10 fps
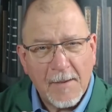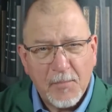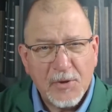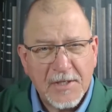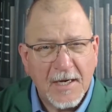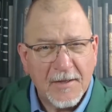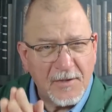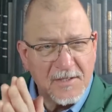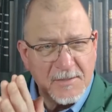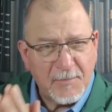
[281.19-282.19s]
I put
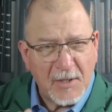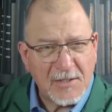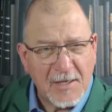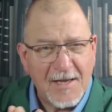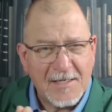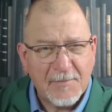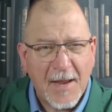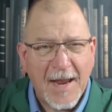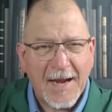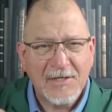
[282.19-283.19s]
together a specialized
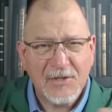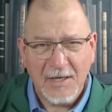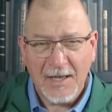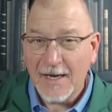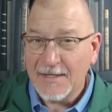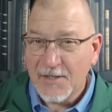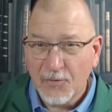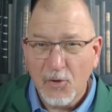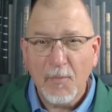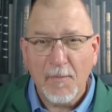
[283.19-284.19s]
packaging alliance, a
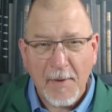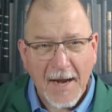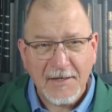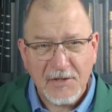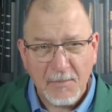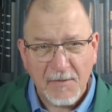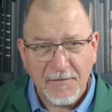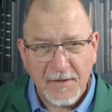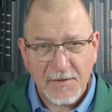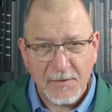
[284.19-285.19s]
group of packaging
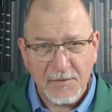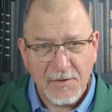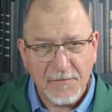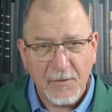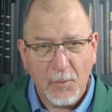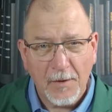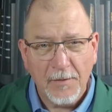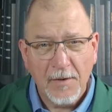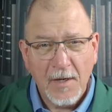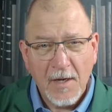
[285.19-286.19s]
professionals, if you
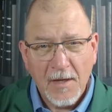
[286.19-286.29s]
will,